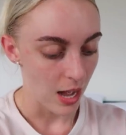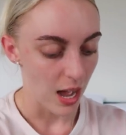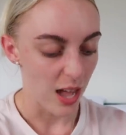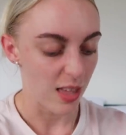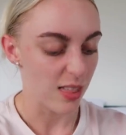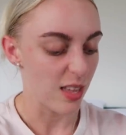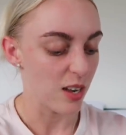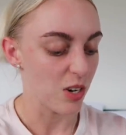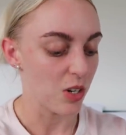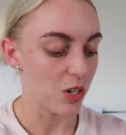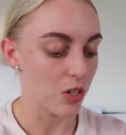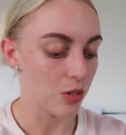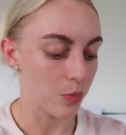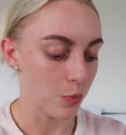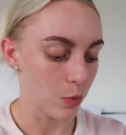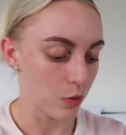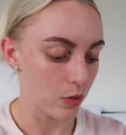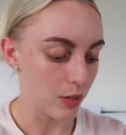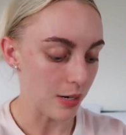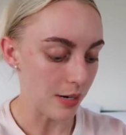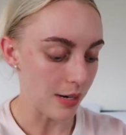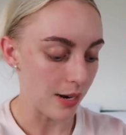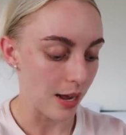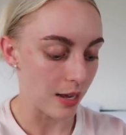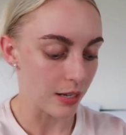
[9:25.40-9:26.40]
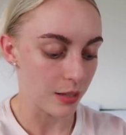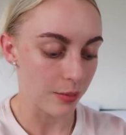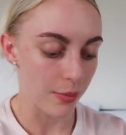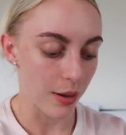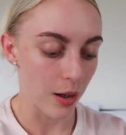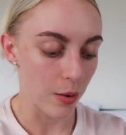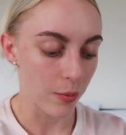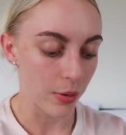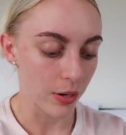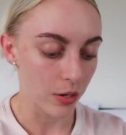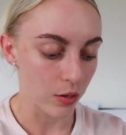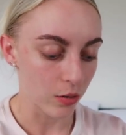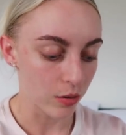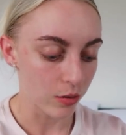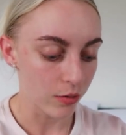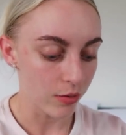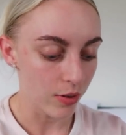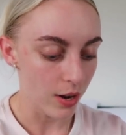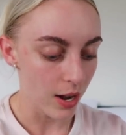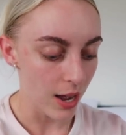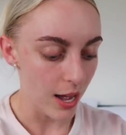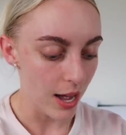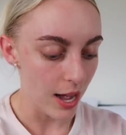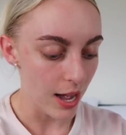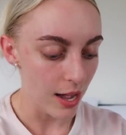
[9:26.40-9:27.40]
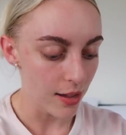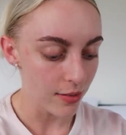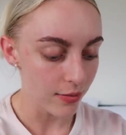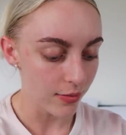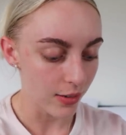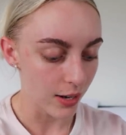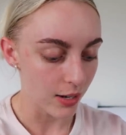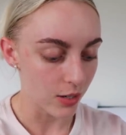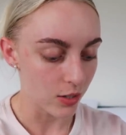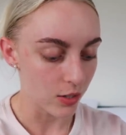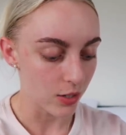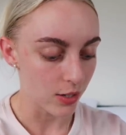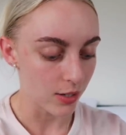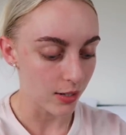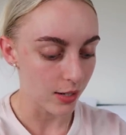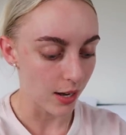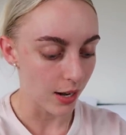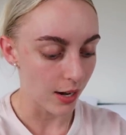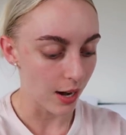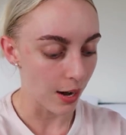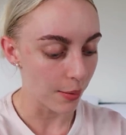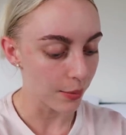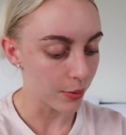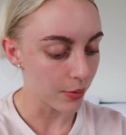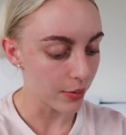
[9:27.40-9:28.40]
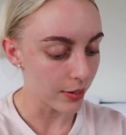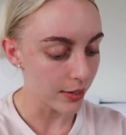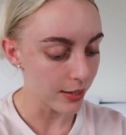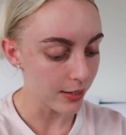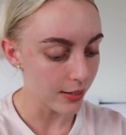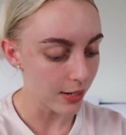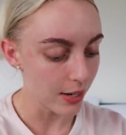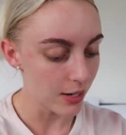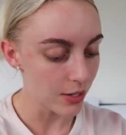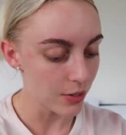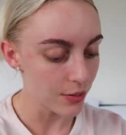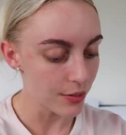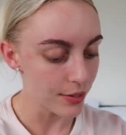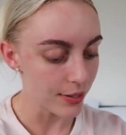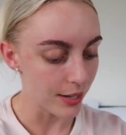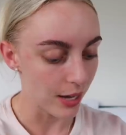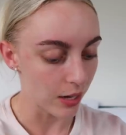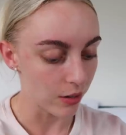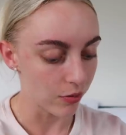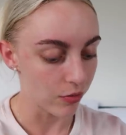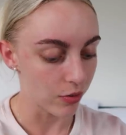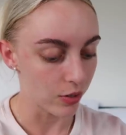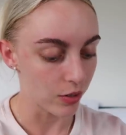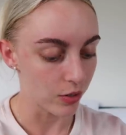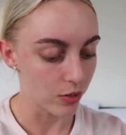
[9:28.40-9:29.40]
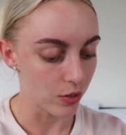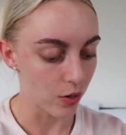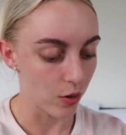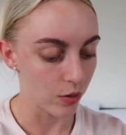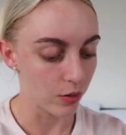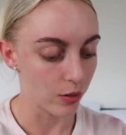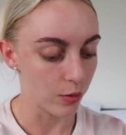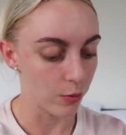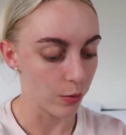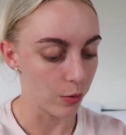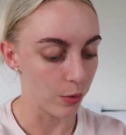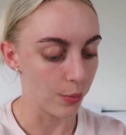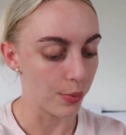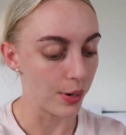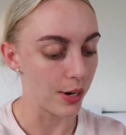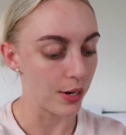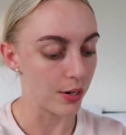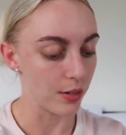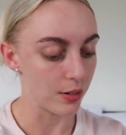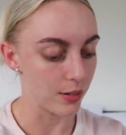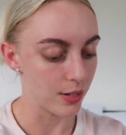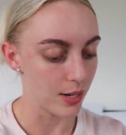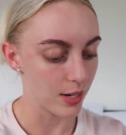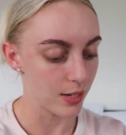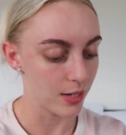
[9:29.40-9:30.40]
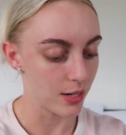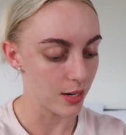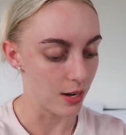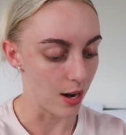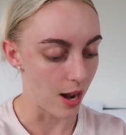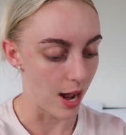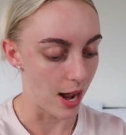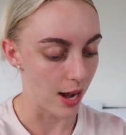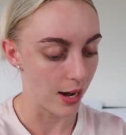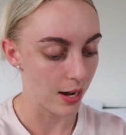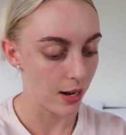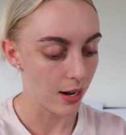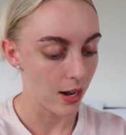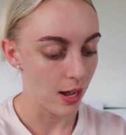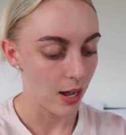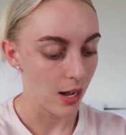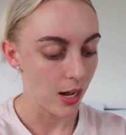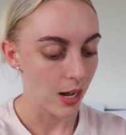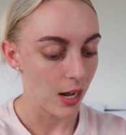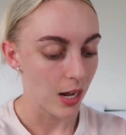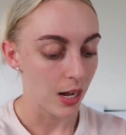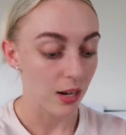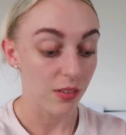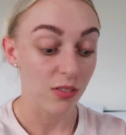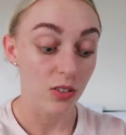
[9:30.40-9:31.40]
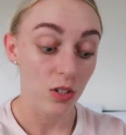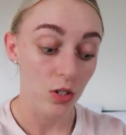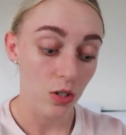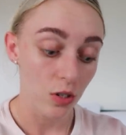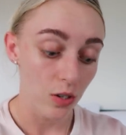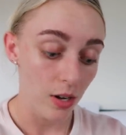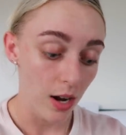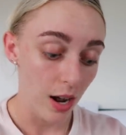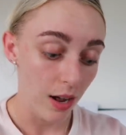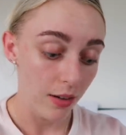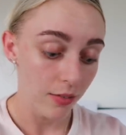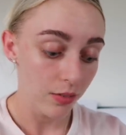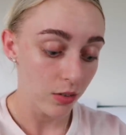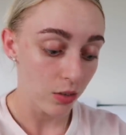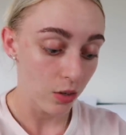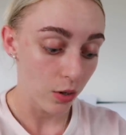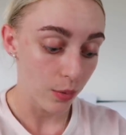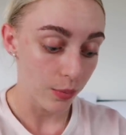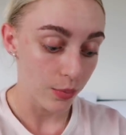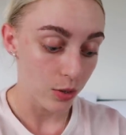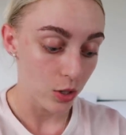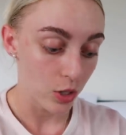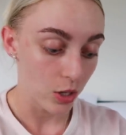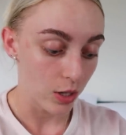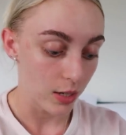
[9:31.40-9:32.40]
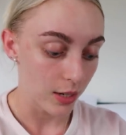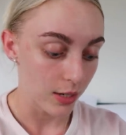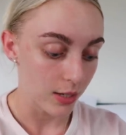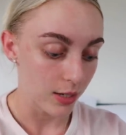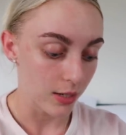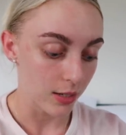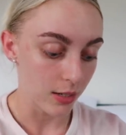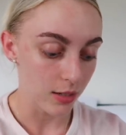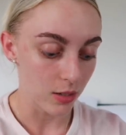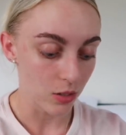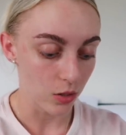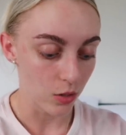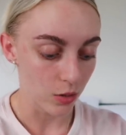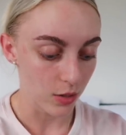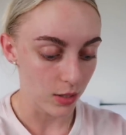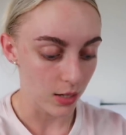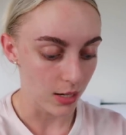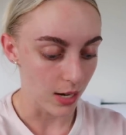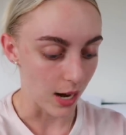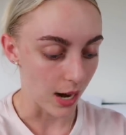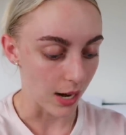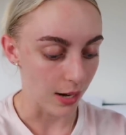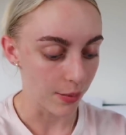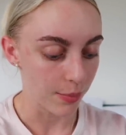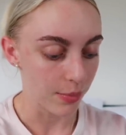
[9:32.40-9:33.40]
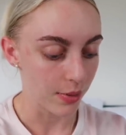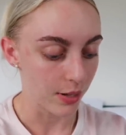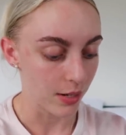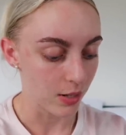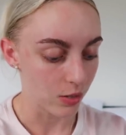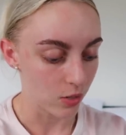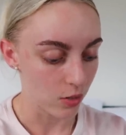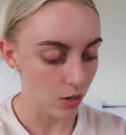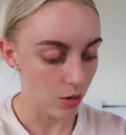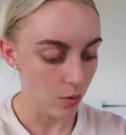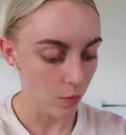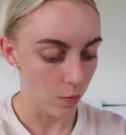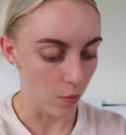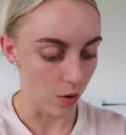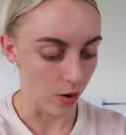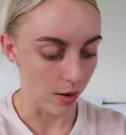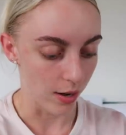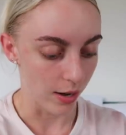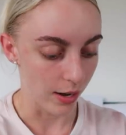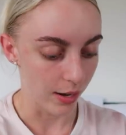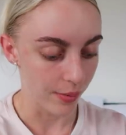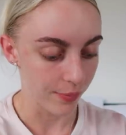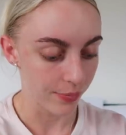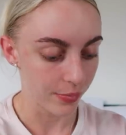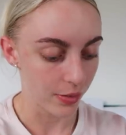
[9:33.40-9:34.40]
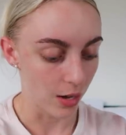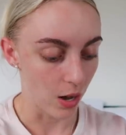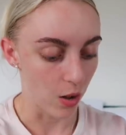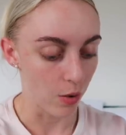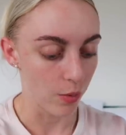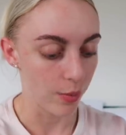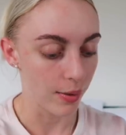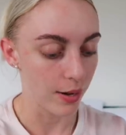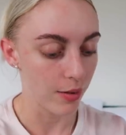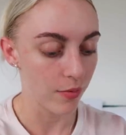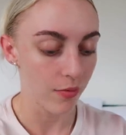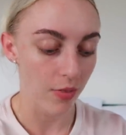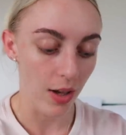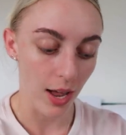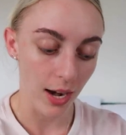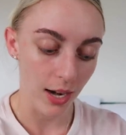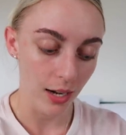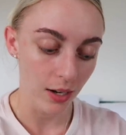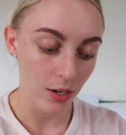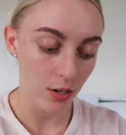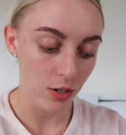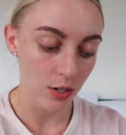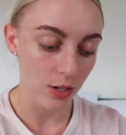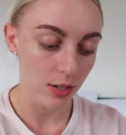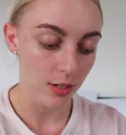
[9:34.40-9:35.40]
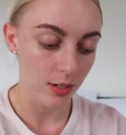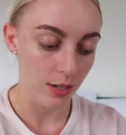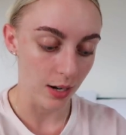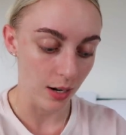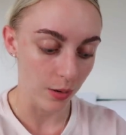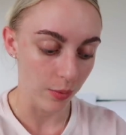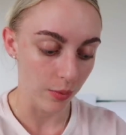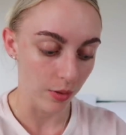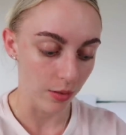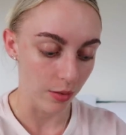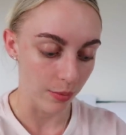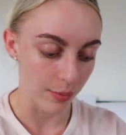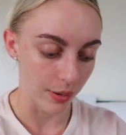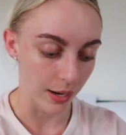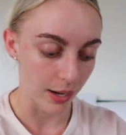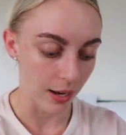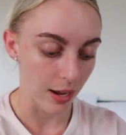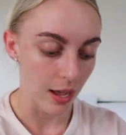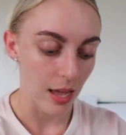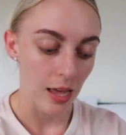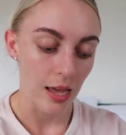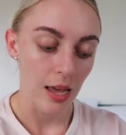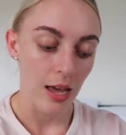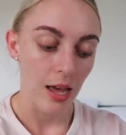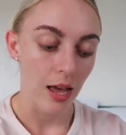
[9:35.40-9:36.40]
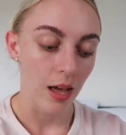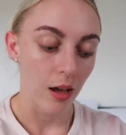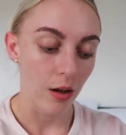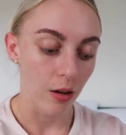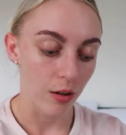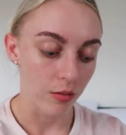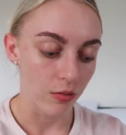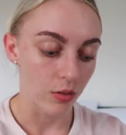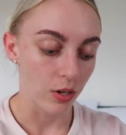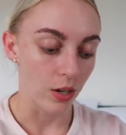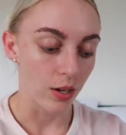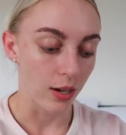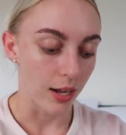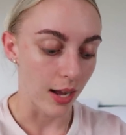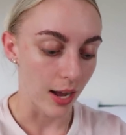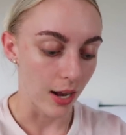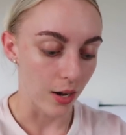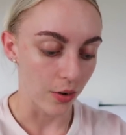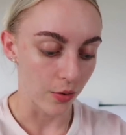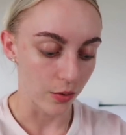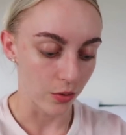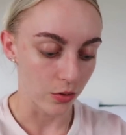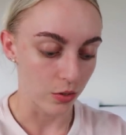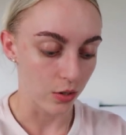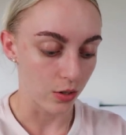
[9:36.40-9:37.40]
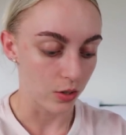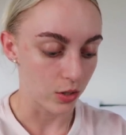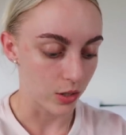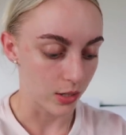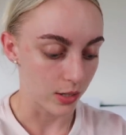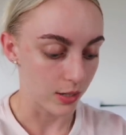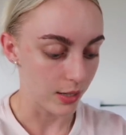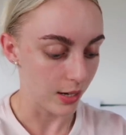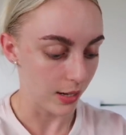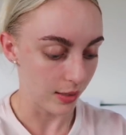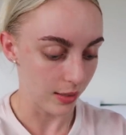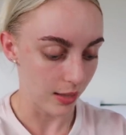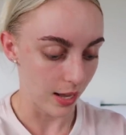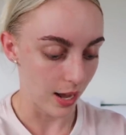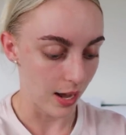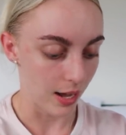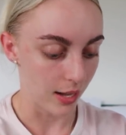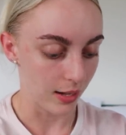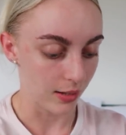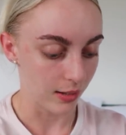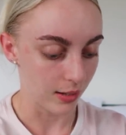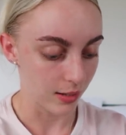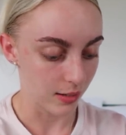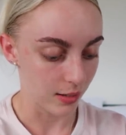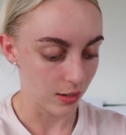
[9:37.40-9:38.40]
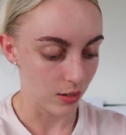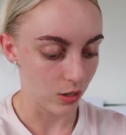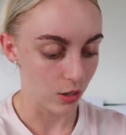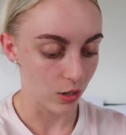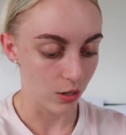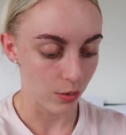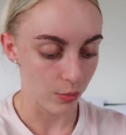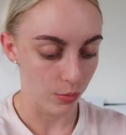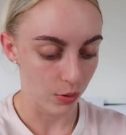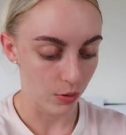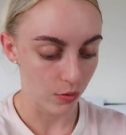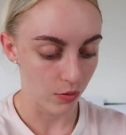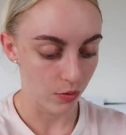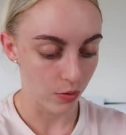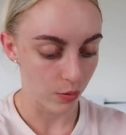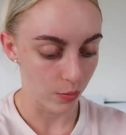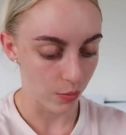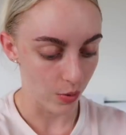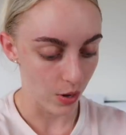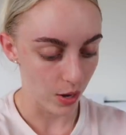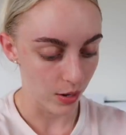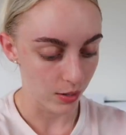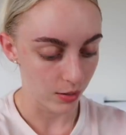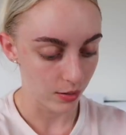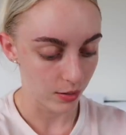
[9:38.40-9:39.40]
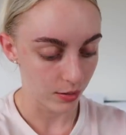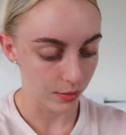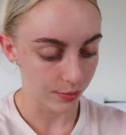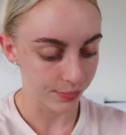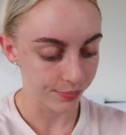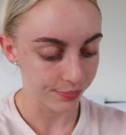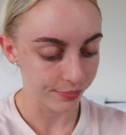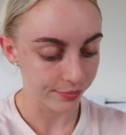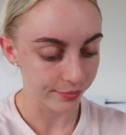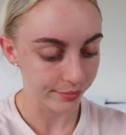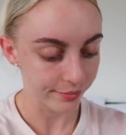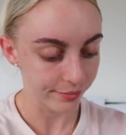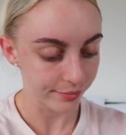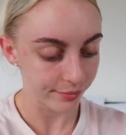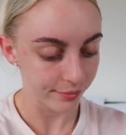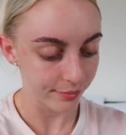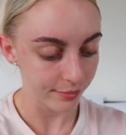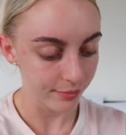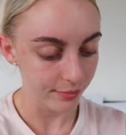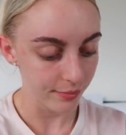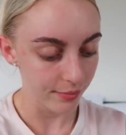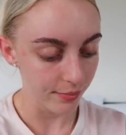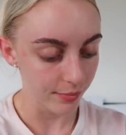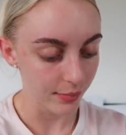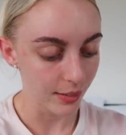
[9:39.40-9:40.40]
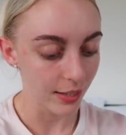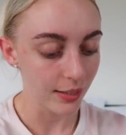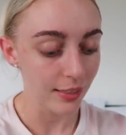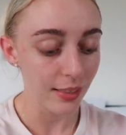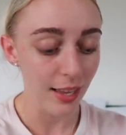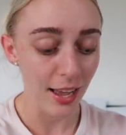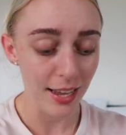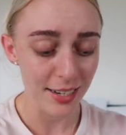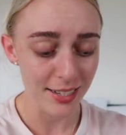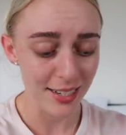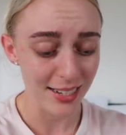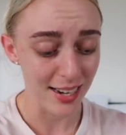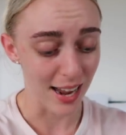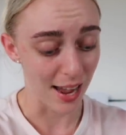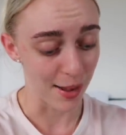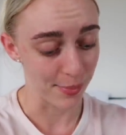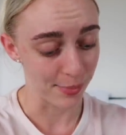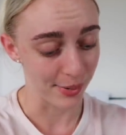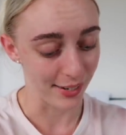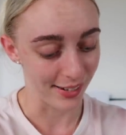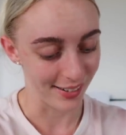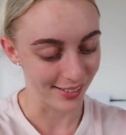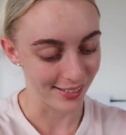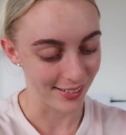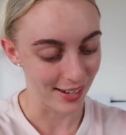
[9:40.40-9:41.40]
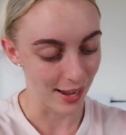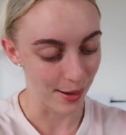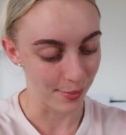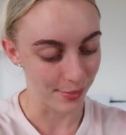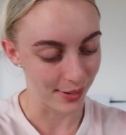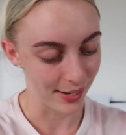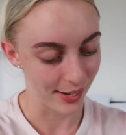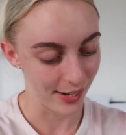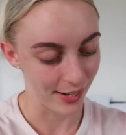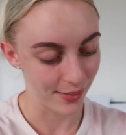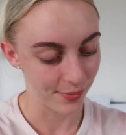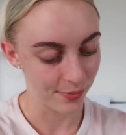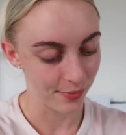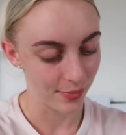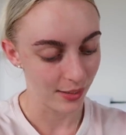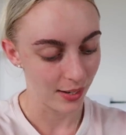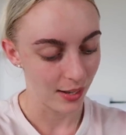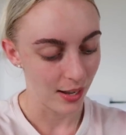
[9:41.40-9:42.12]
And then just more details about when you arrive. And she said, I'm going to send you a link for a song that we'll be using tonight. If you do not have an opportunity to listen to it today, please don't worry. I'll be inviting you to sing with me. However, you can also just sit there and listen to the beautiful words. Light and happiness, Ebony.